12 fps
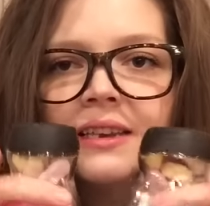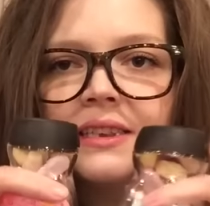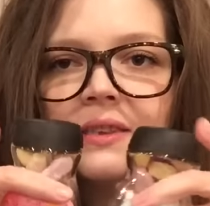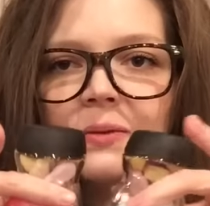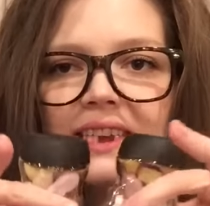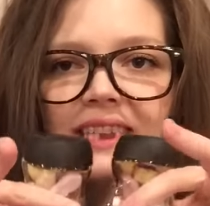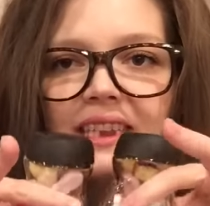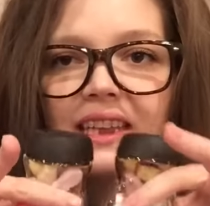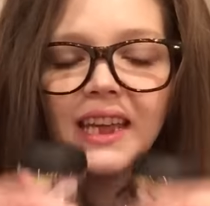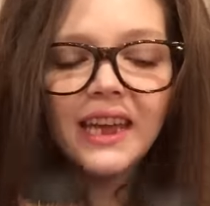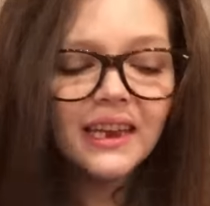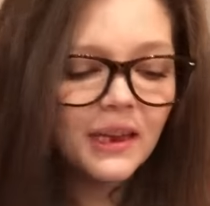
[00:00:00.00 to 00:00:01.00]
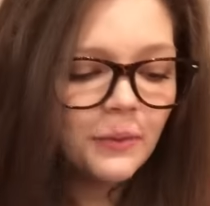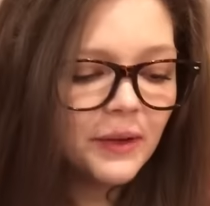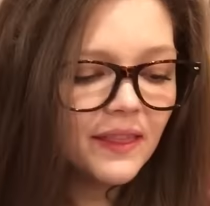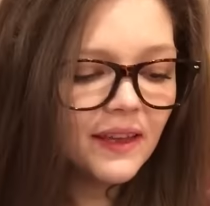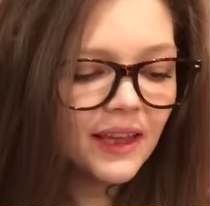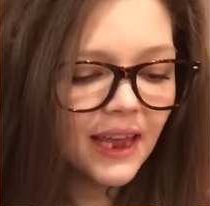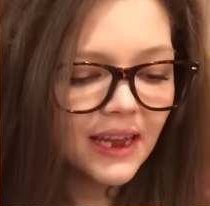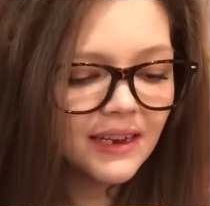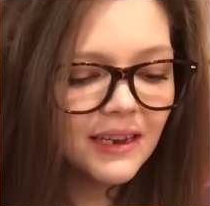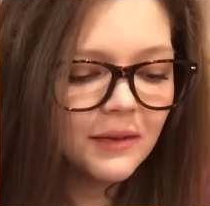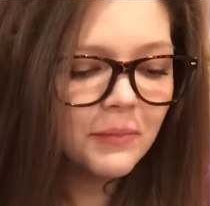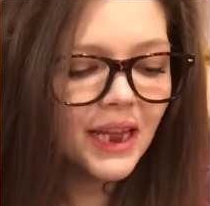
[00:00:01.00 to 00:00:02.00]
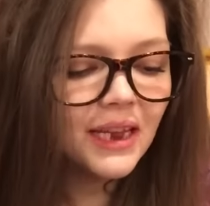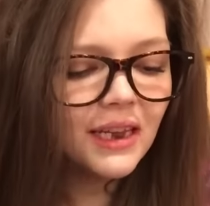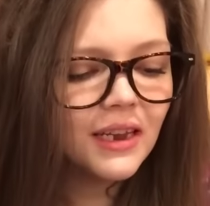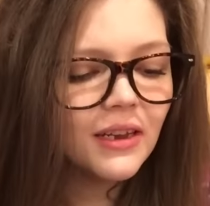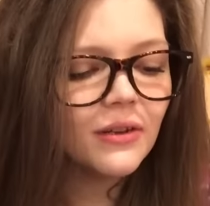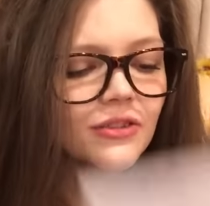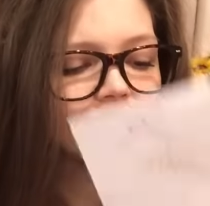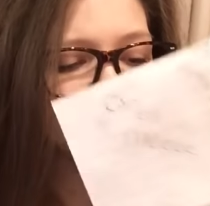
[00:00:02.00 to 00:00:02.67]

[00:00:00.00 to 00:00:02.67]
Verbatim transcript: Sweets and candy with the candy menu.